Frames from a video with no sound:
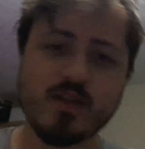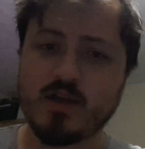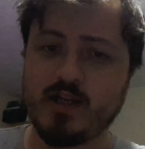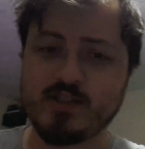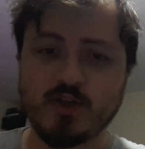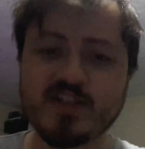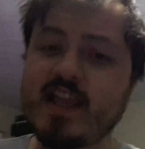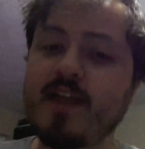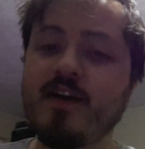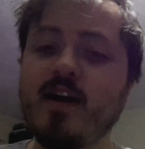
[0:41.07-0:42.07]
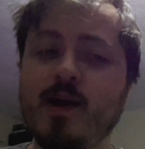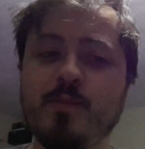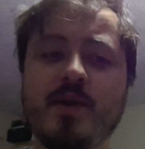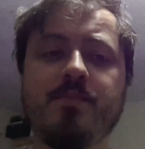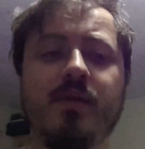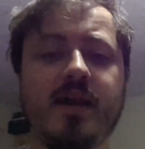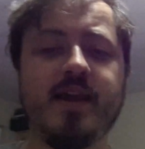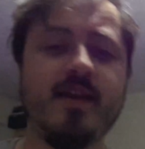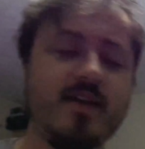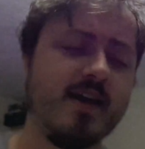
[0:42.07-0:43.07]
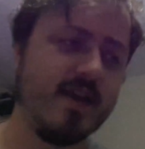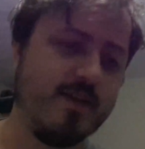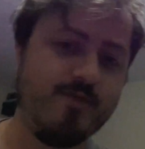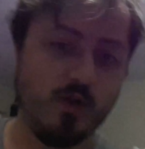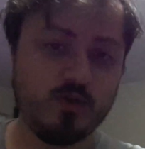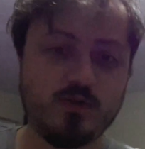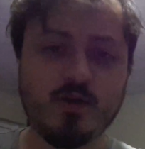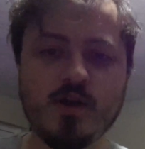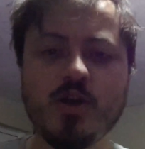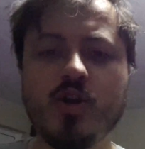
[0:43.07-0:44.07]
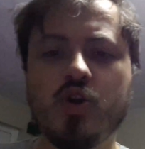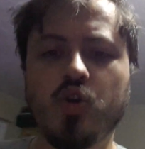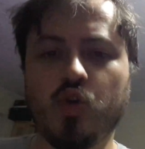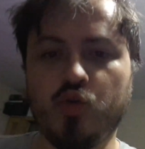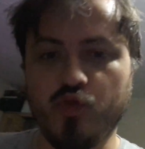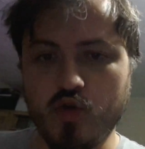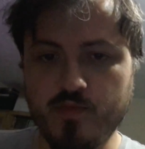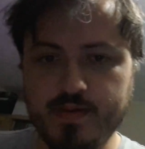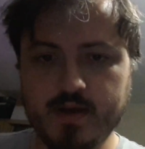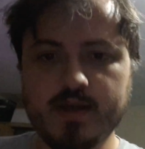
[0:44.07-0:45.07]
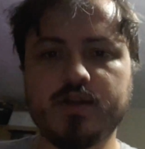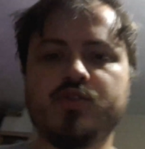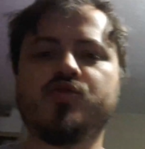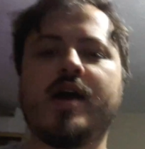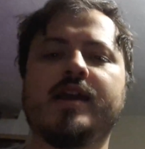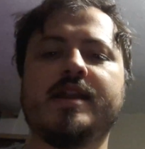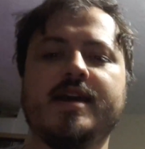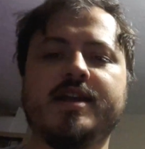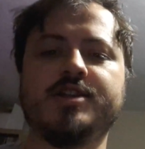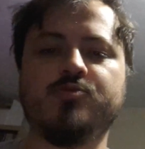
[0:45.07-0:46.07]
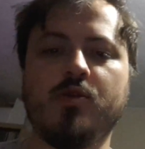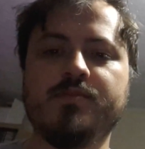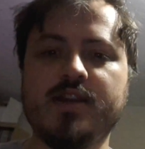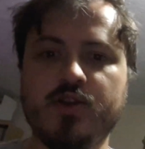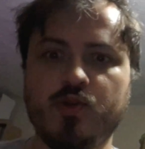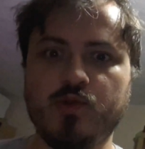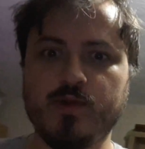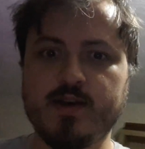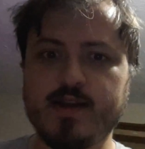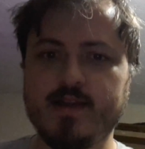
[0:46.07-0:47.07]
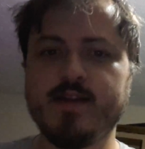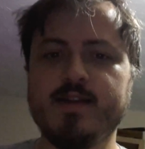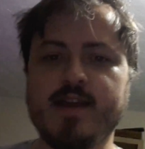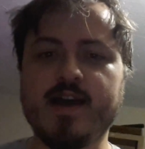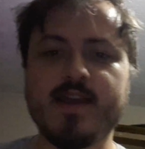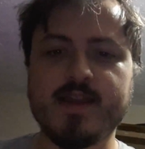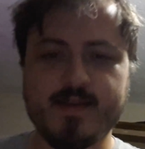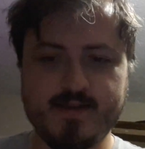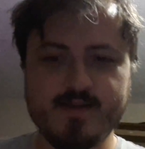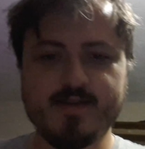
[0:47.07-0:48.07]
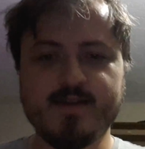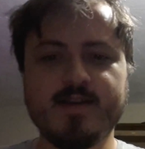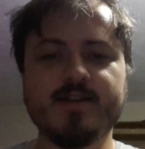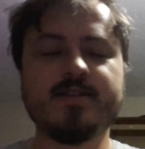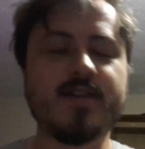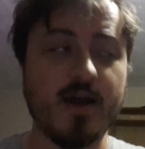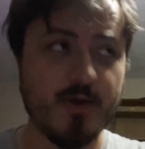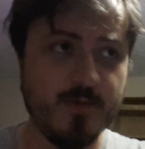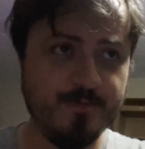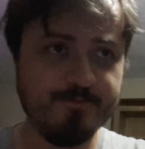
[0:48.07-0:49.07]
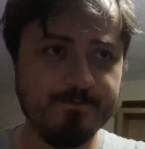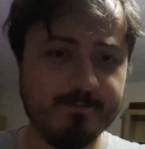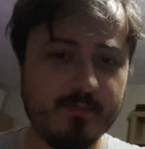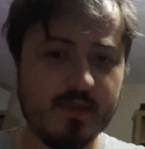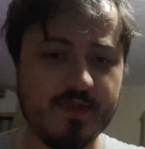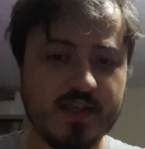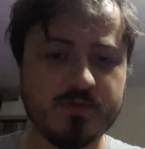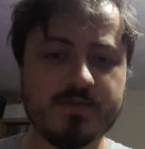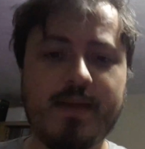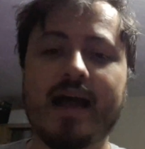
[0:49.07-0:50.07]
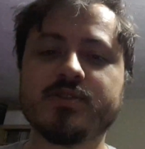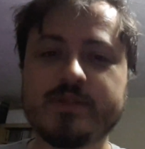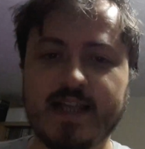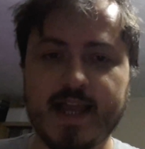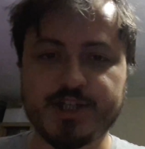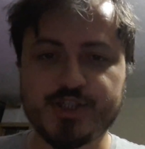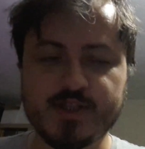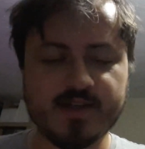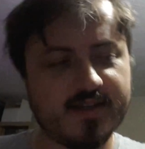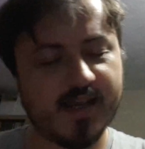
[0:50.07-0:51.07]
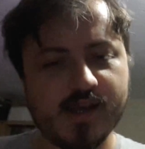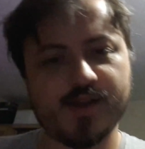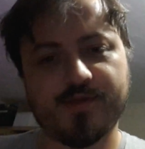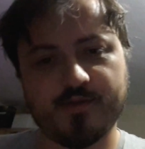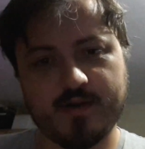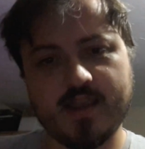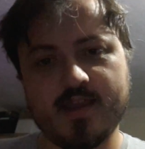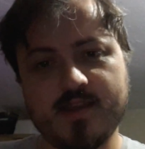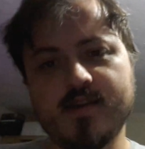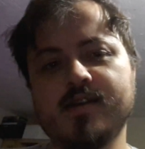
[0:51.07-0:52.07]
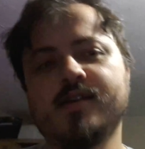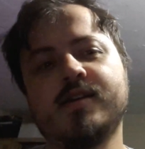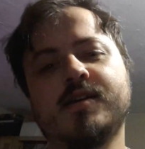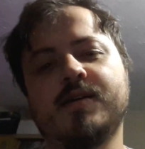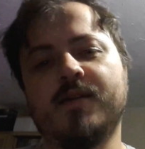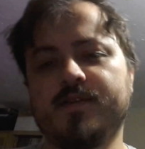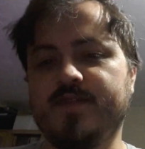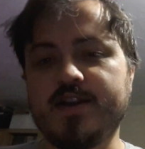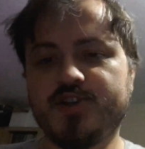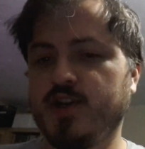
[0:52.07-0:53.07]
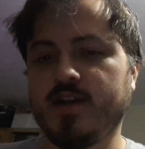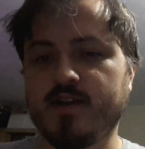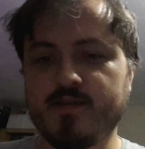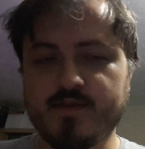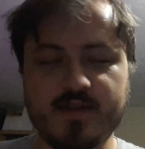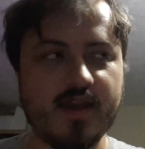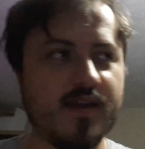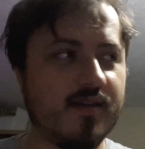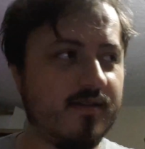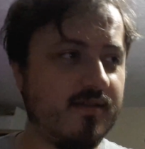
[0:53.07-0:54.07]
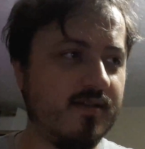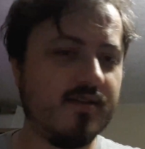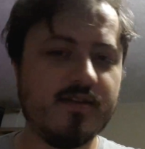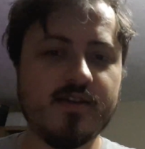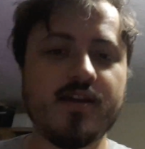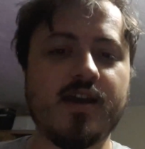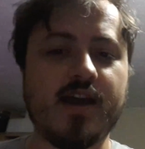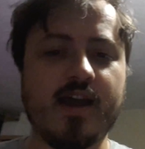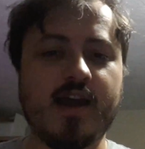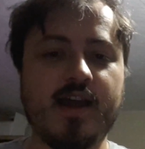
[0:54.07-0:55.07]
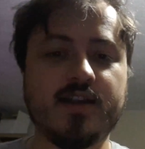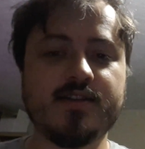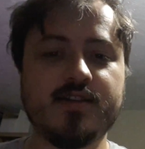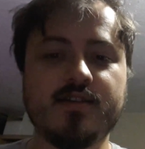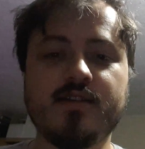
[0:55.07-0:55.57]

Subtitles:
the guys got together and we played a full group Dragon Age, whoop-de-doo and yay. So, this was Battle's Edge, the tier 3 adventure thing. And,